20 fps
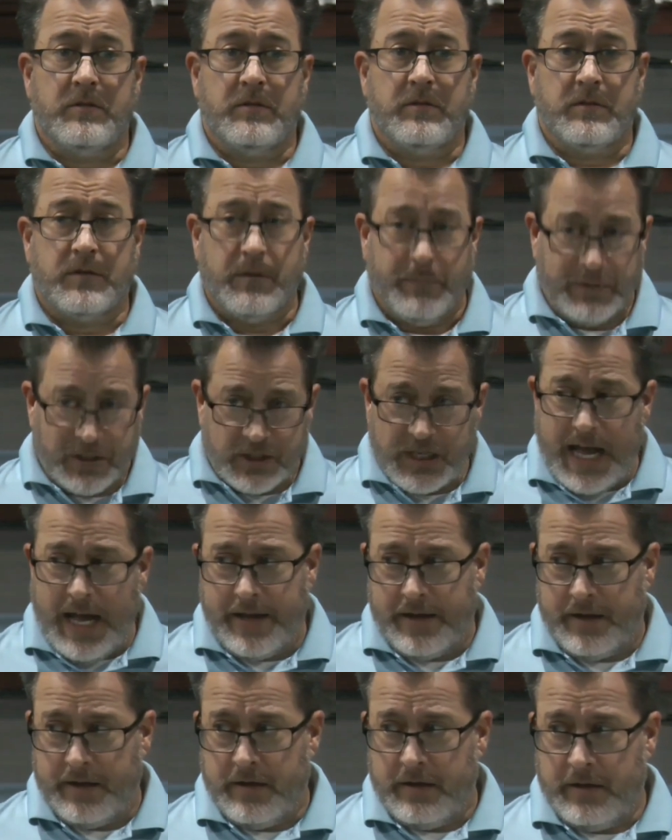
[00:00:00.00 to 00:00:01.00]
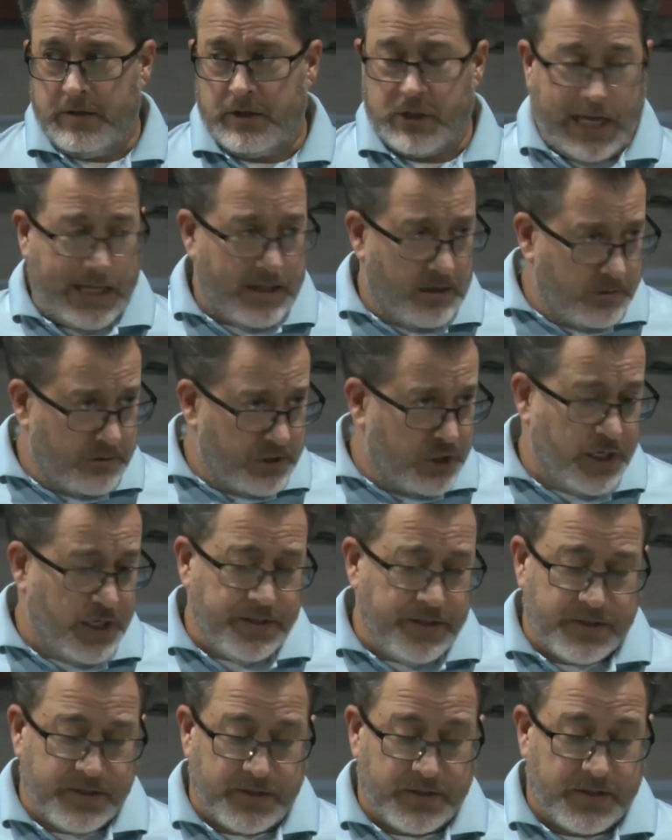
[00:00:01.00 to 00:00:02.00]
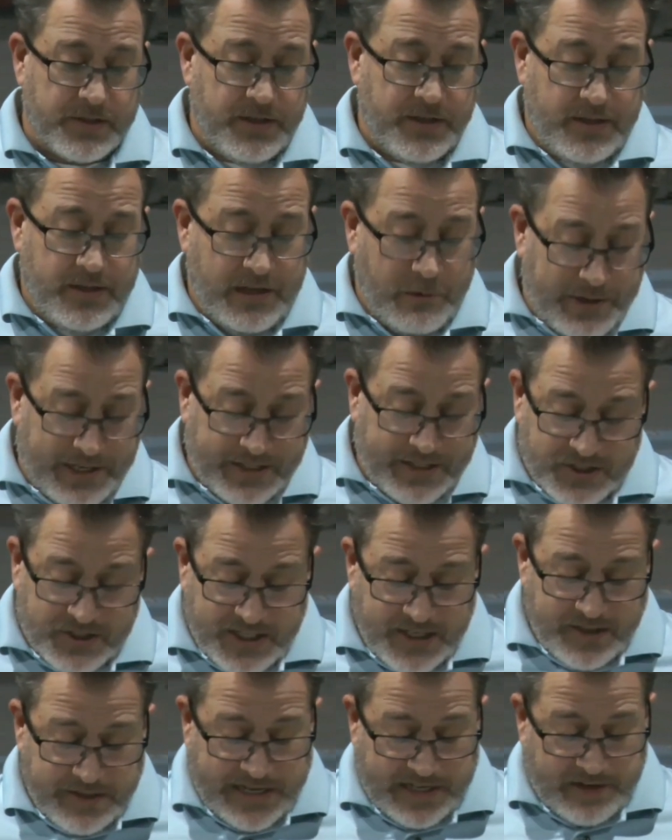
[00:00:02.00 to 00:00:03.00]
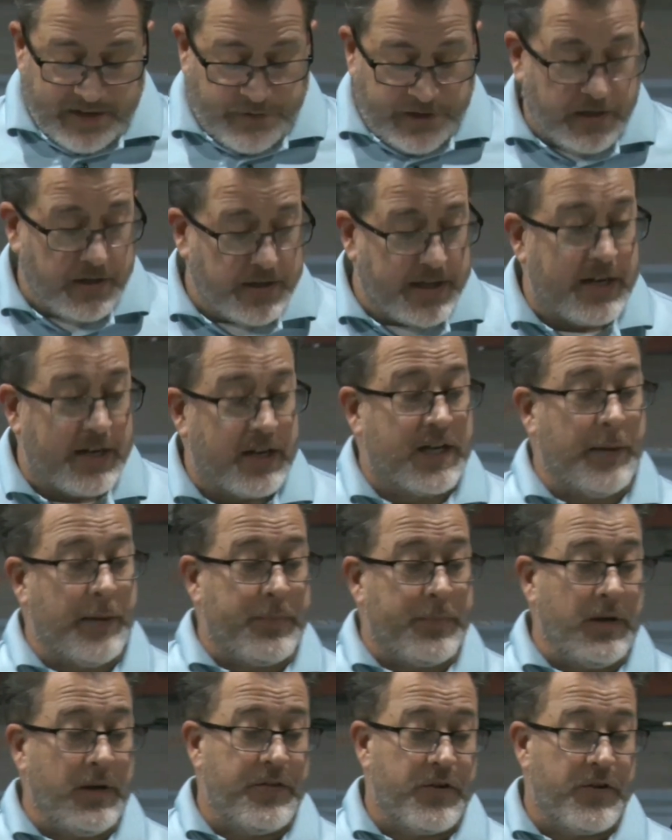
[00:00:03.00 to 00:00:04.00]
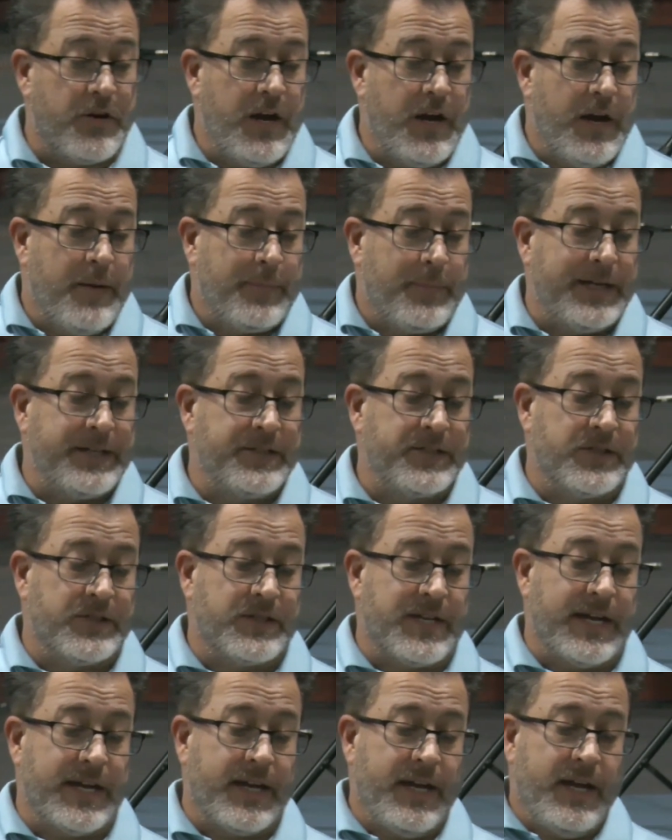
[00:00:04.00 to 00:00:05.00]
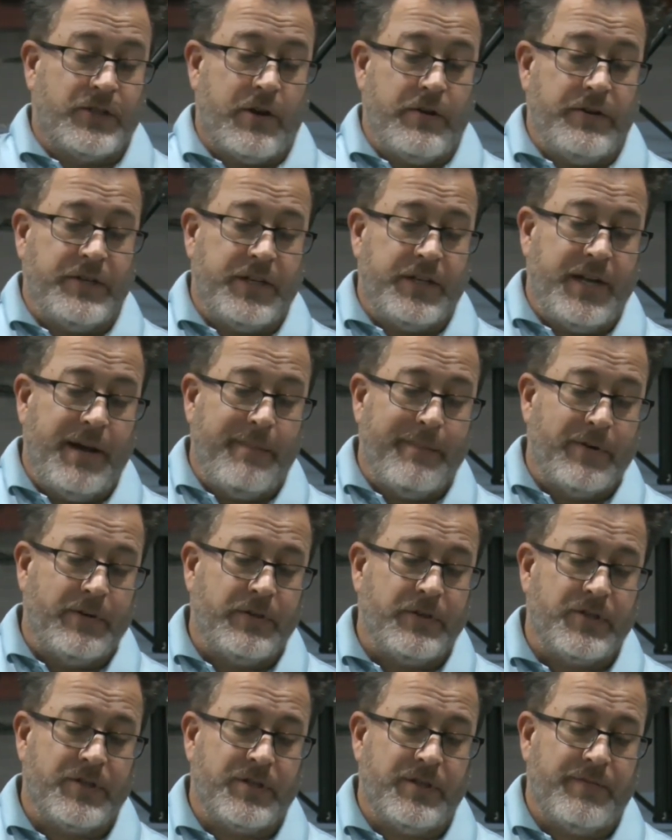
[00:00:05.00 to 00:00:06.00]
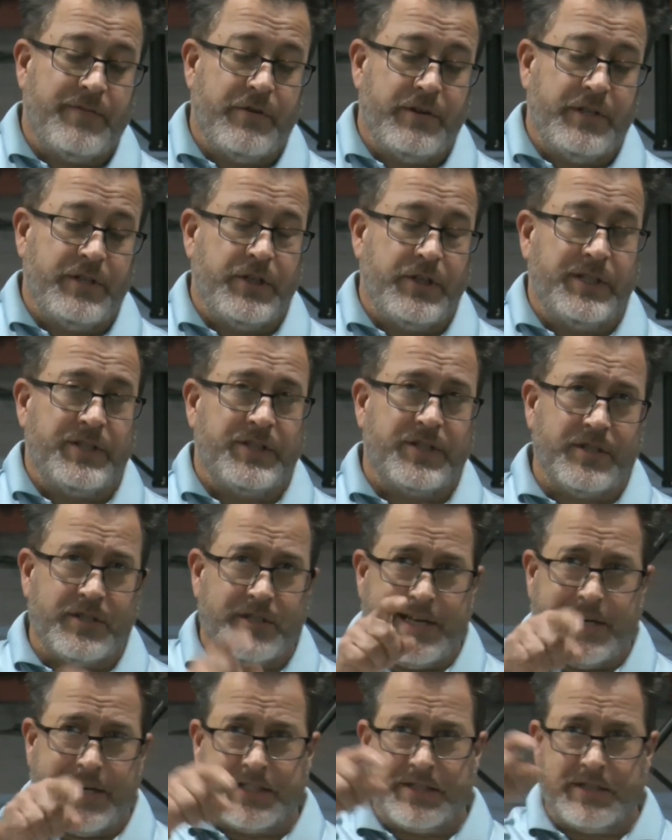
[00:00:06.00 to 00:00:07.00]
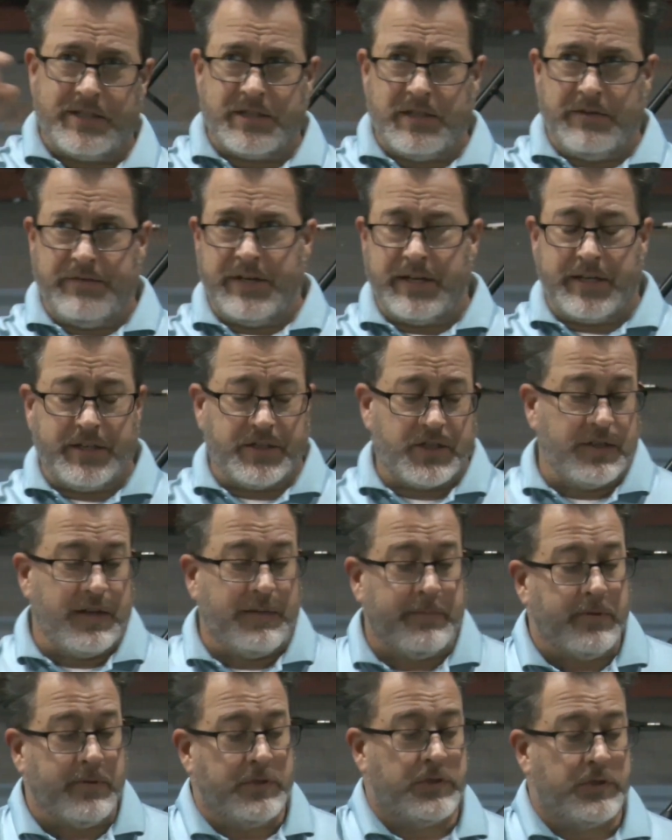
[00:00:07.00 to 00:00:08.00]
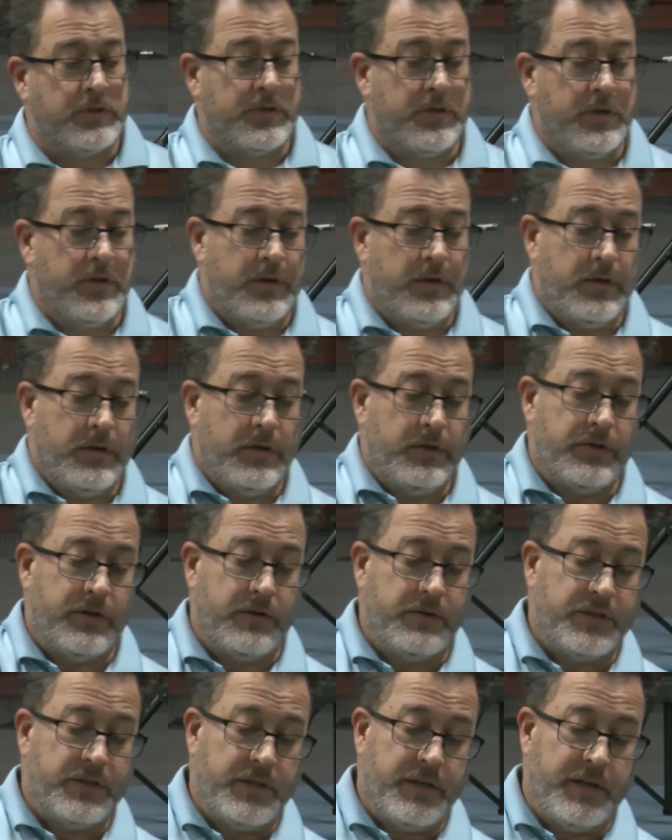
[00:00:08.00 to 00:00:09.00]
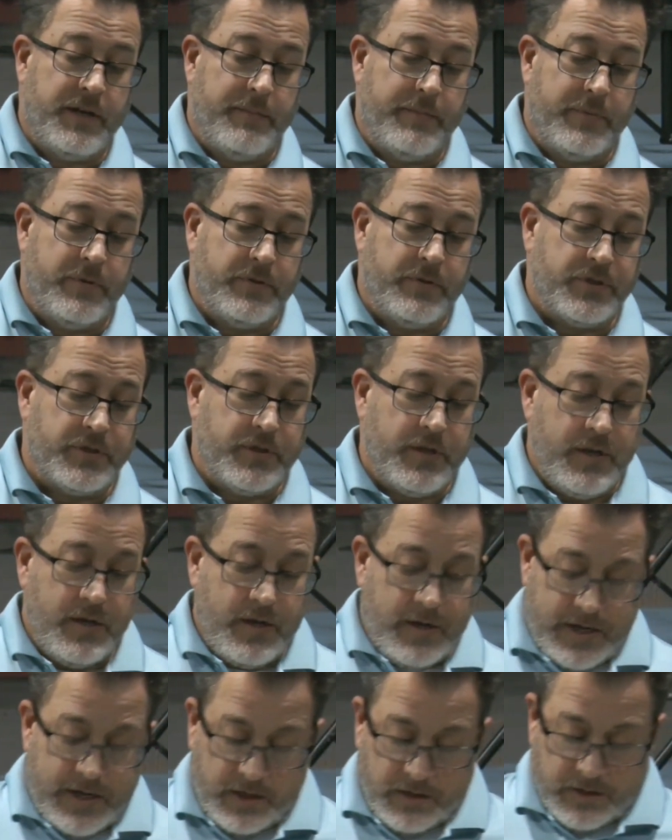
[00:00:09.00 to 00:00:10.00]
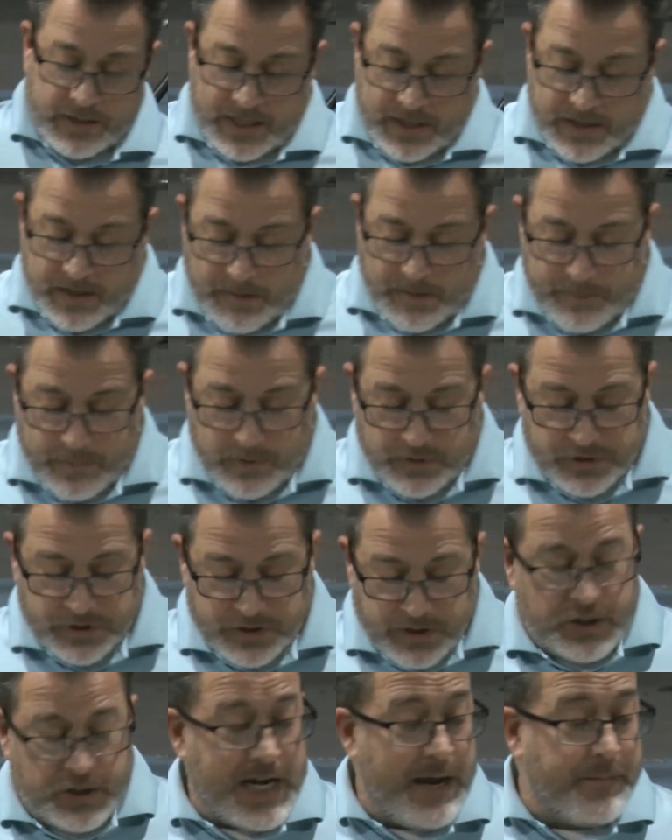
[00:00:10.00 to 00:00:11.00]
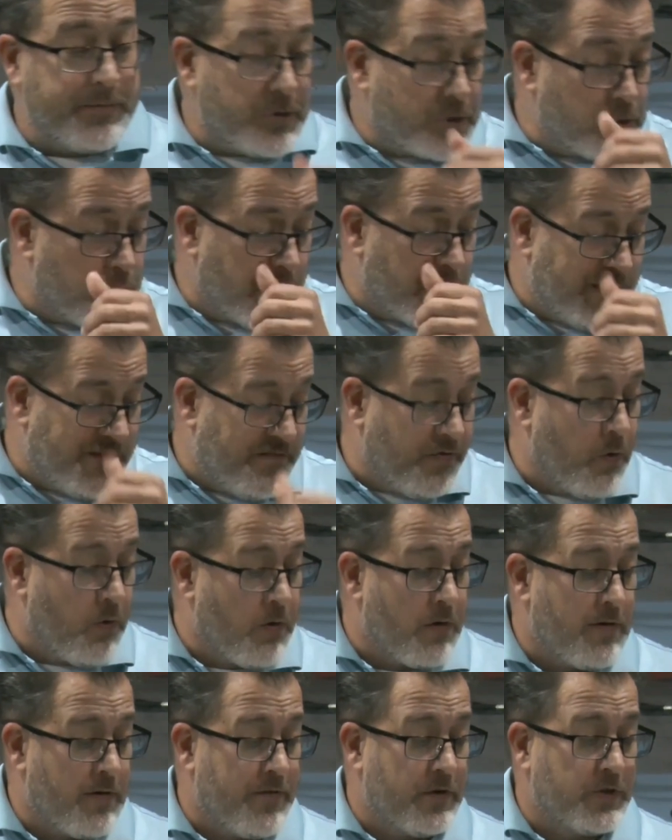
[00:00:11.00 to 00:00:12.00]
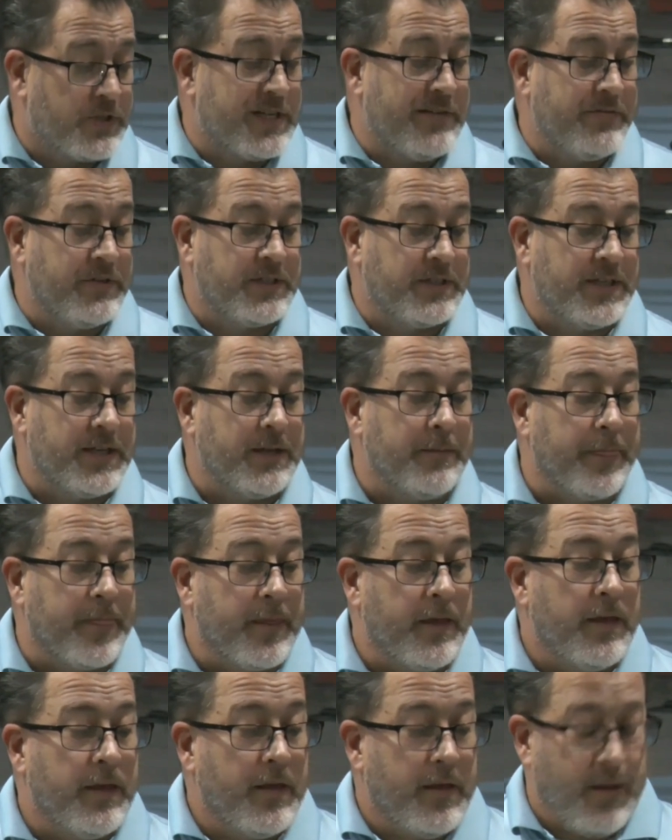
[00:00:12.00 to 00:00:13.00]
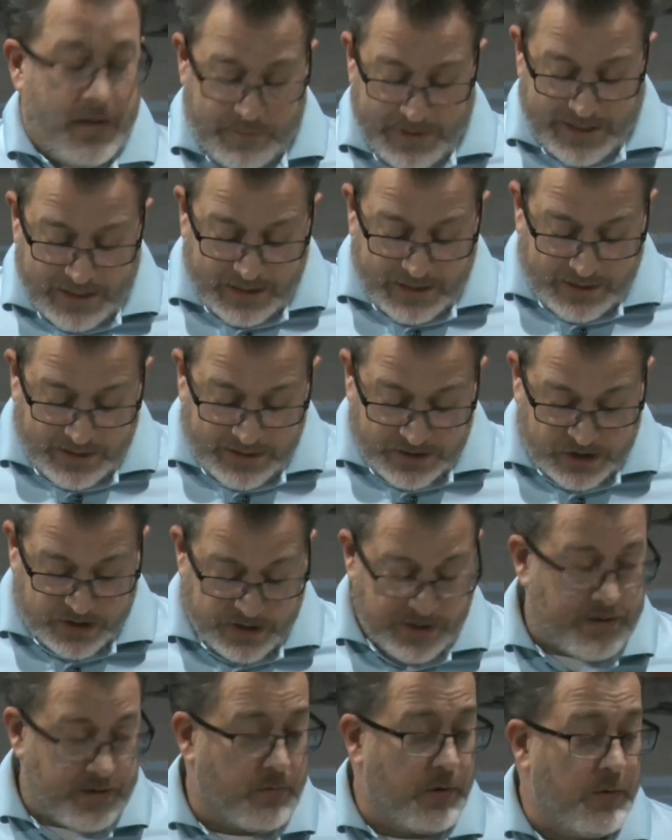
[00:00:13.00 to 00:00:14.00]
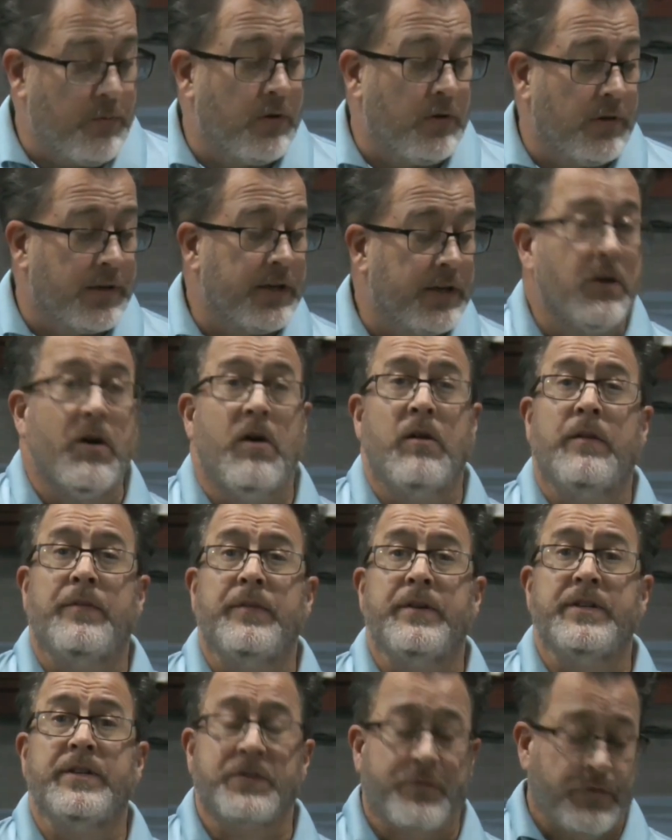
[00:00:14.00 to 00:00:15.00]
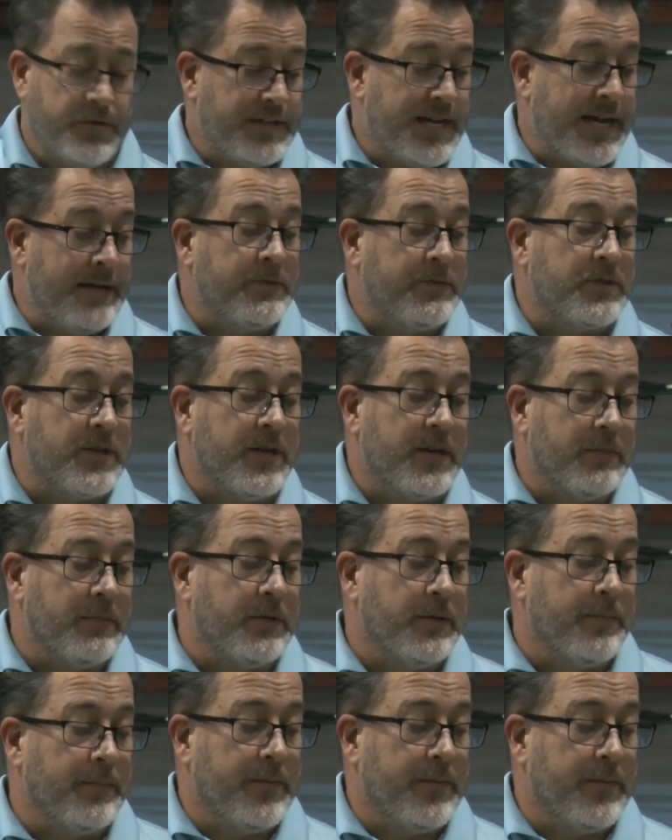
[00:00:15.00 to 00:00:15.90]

the Messiah. Shiloh is Jesus. And we can see that if we look at a couple other places. Like, turn to Numbers. If you're in Genesis, Exodus, Leviticus, Numbers, turn to Numbers. And look at Numbers chapter 24, verse 17. I made a list here. We won't look at all of these for time's sake, but